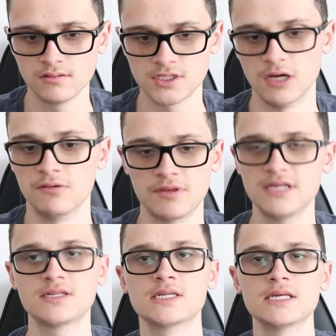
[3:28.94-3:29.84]
so
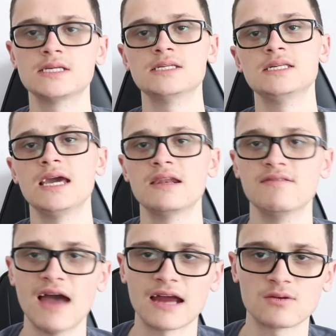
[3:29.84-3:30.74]
this is the end
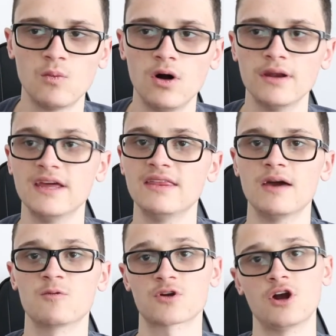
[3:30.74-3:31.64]
of Act 1, and
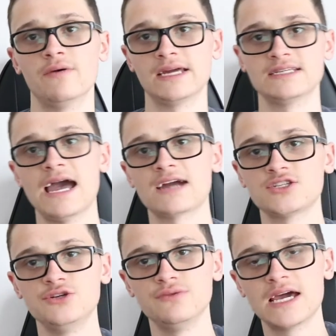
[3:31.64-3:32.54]
then we're going to
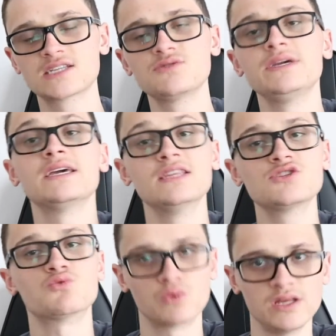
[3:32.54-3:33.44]
Act 2 next week, and
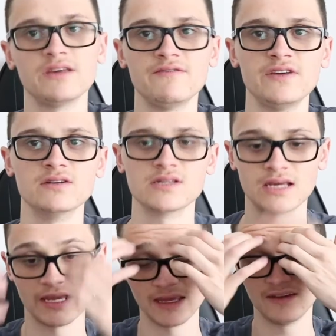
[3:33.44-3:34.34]
this really feels
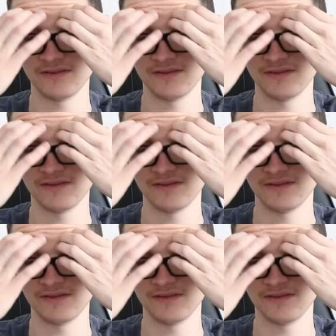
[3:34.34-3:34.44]
like it.